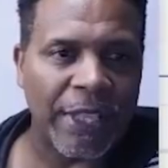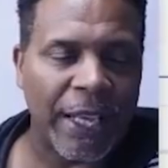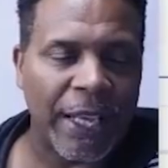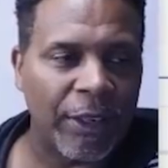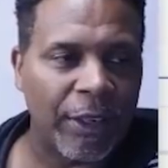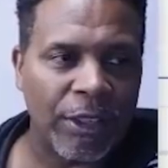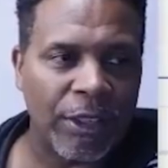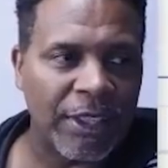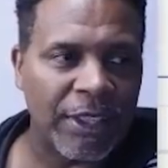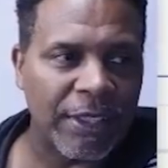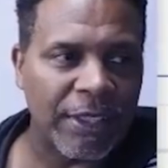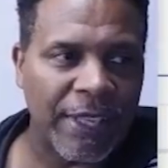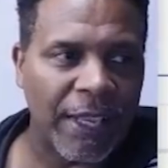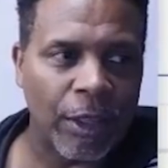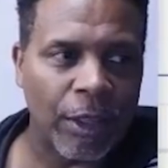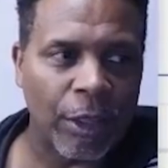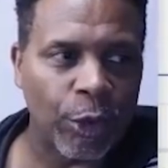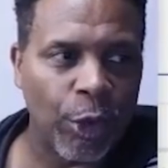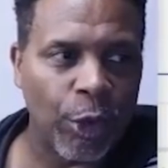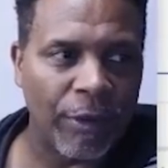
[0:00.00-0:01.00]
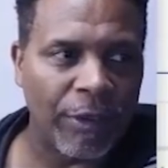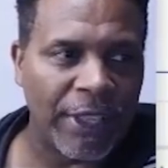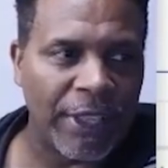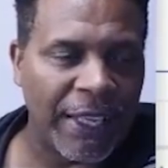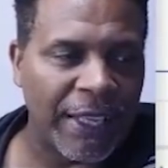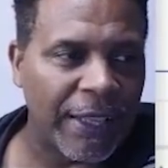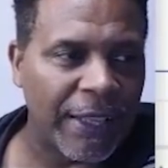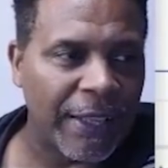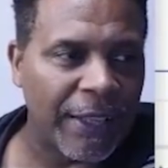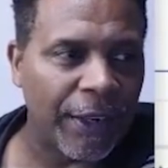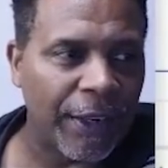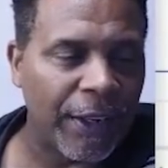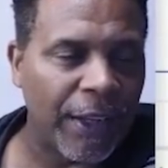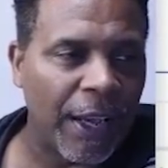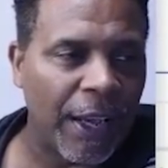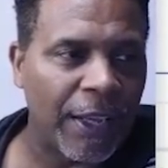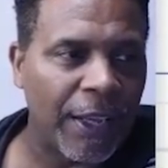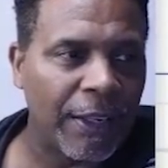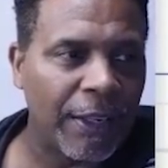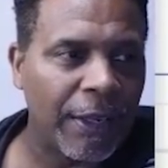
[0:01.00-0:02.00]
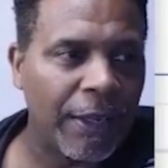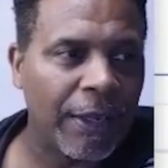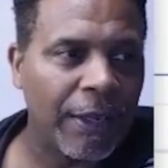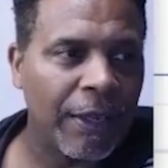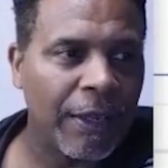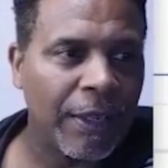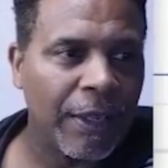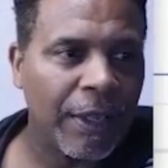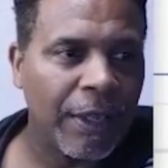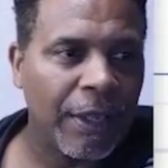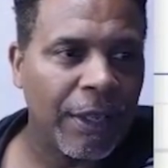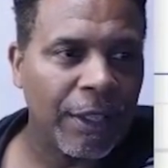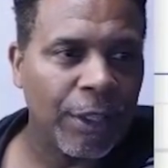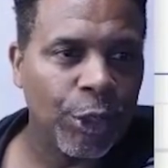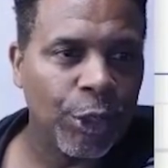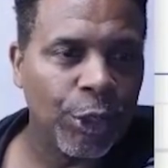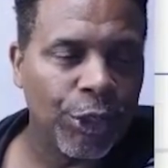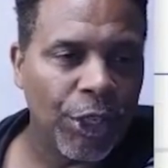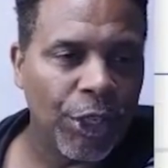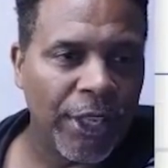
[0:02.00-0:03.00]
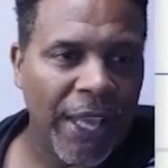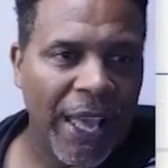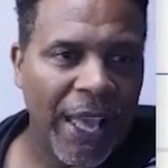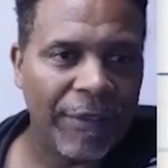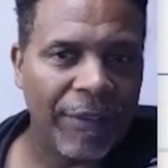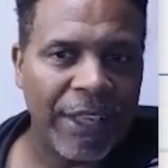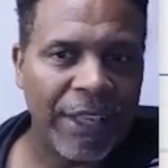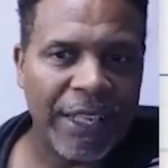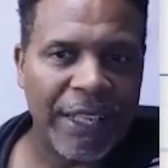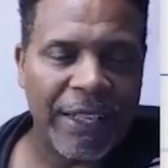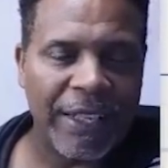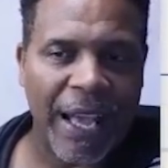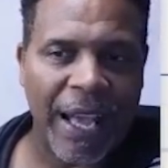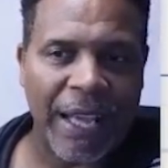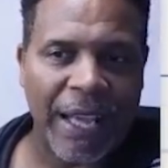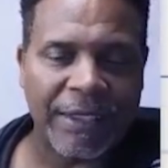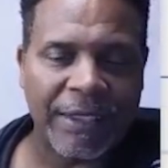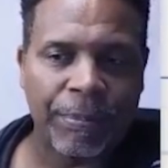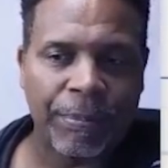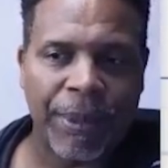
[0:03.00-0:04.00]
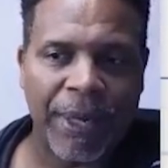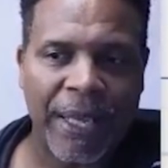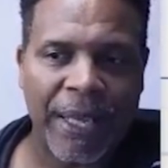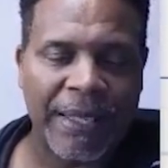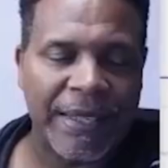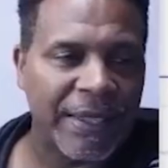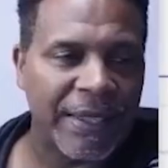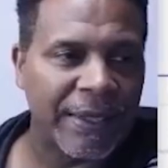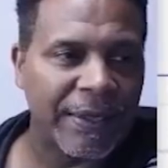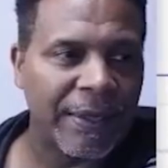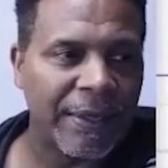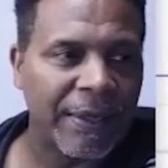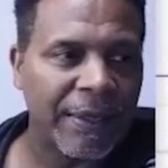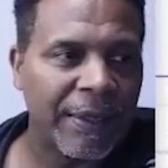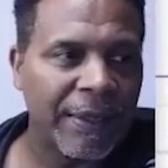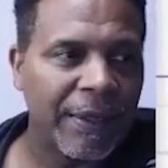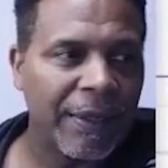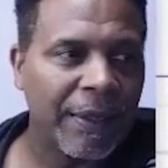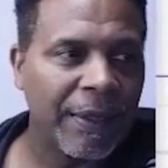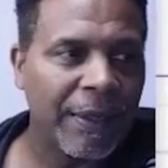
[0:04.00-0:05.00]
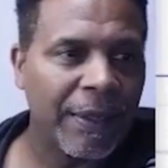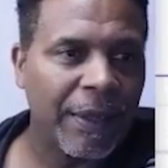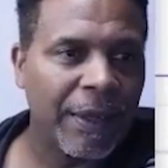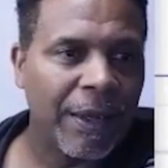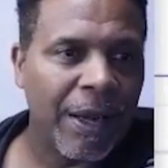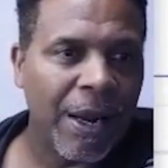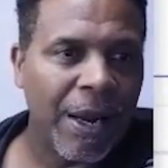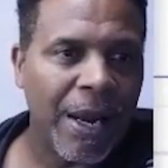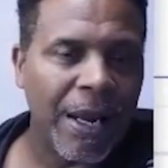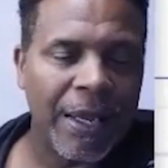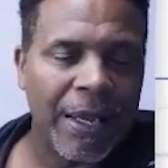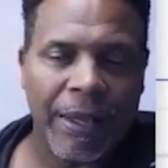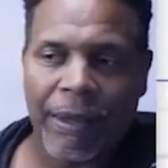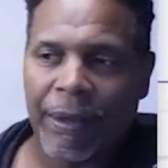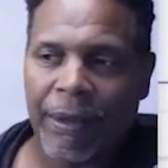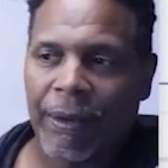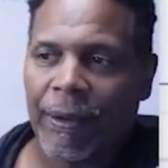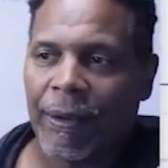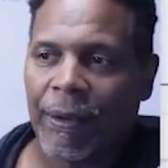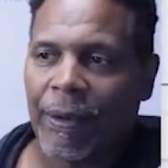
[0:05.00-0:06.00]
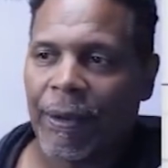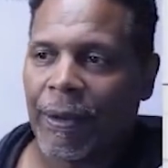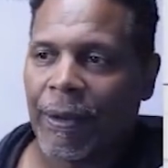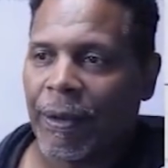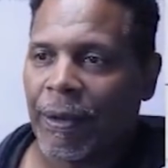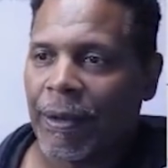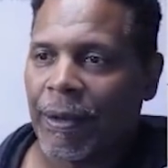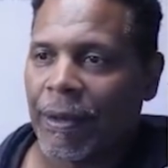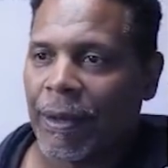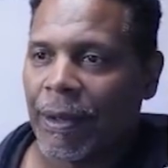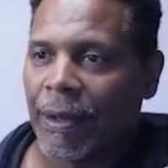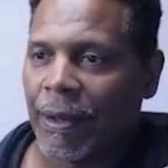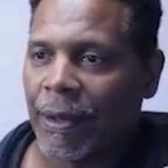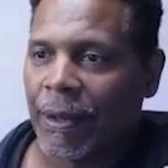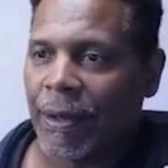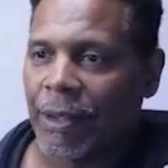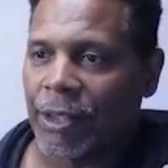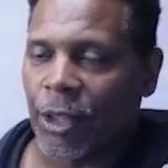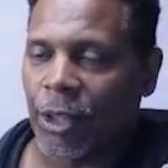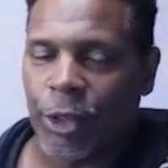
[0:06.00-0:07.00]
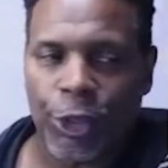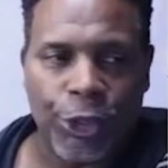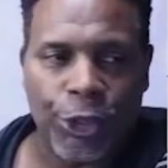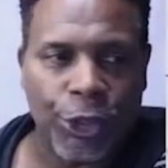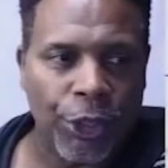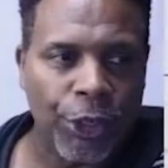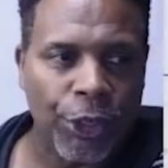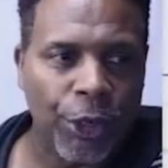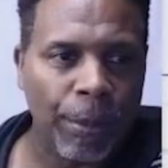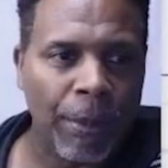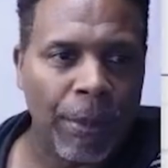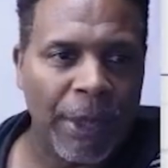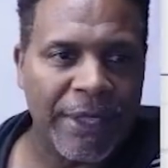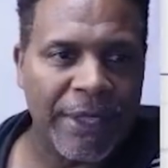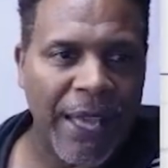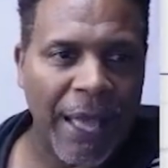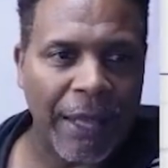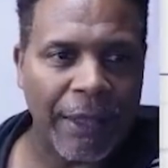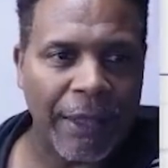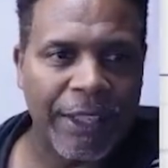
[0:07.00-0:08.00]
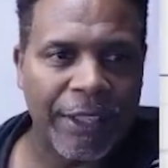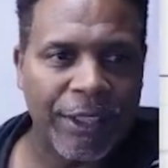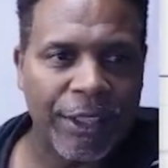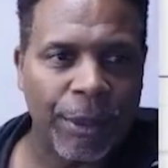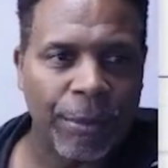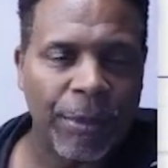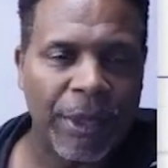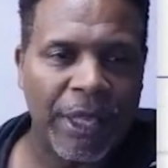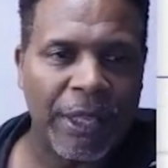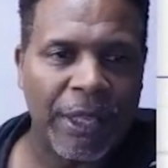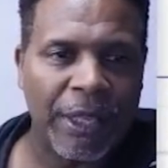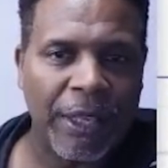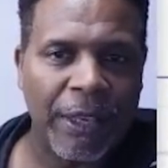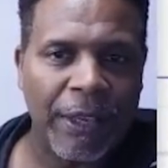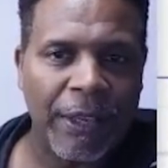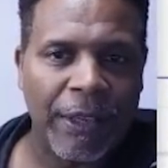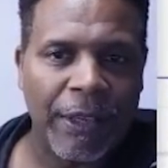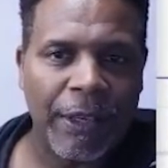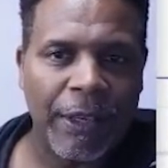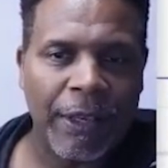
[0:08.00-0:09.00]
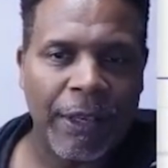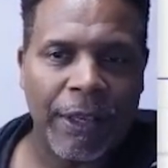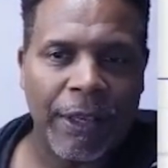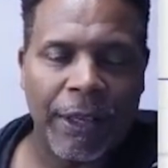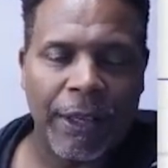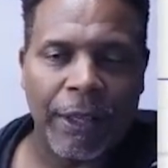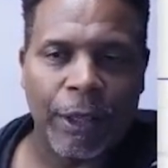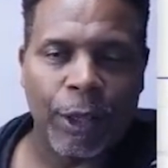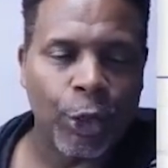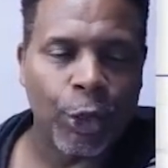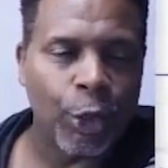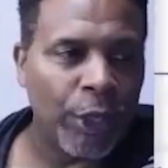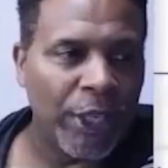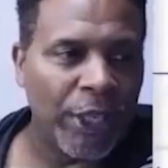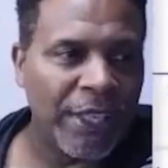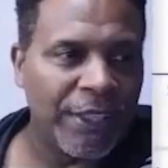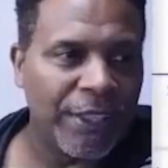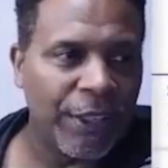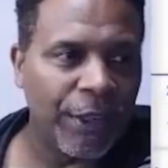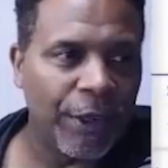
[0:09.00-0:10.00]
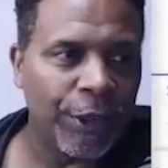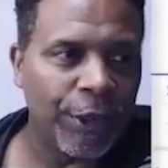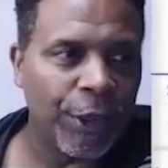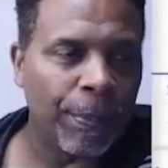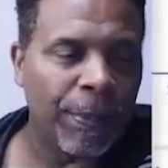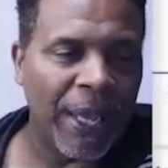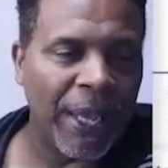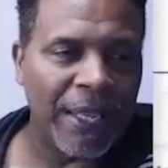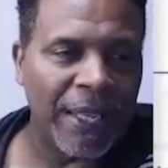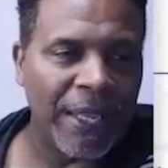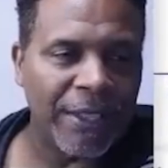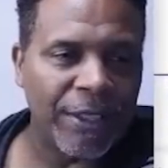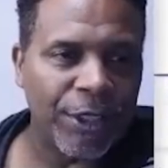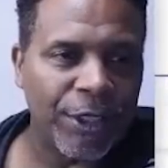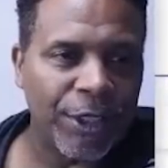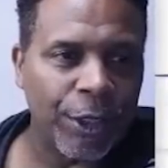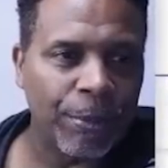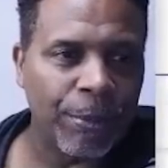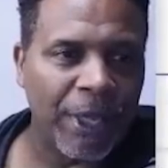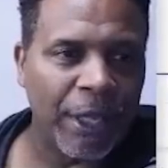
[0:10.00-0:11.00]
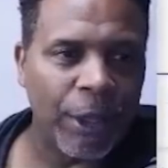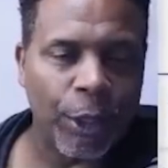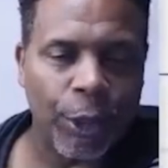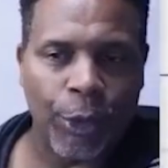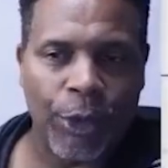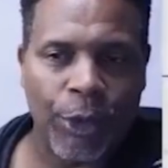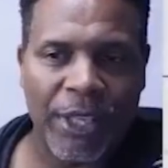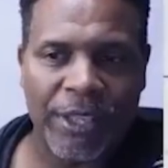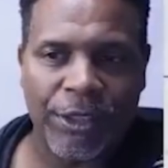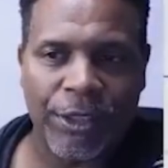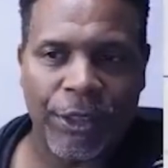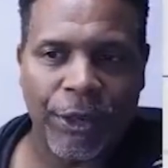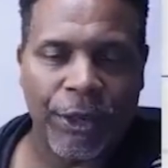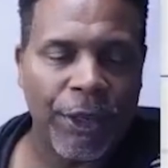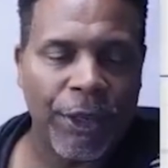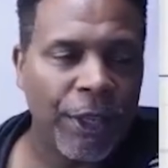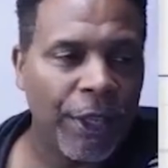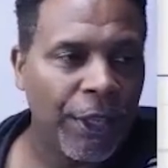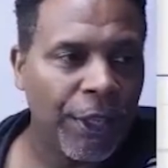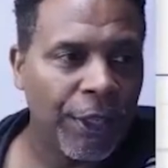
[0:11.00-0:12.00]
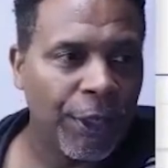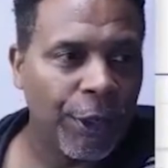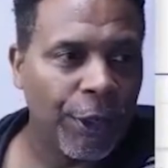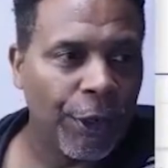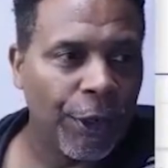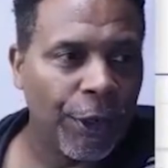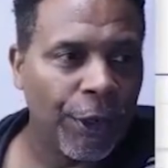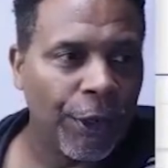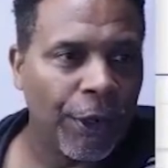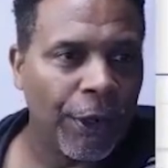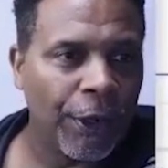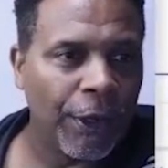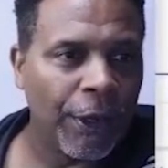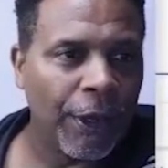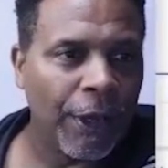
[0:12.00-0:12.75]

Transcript: that isn't telling you everything clear cut? You shouldn't have any contemplation. All right. So your mentality should be a little easier. Your patience should be a little easier. Your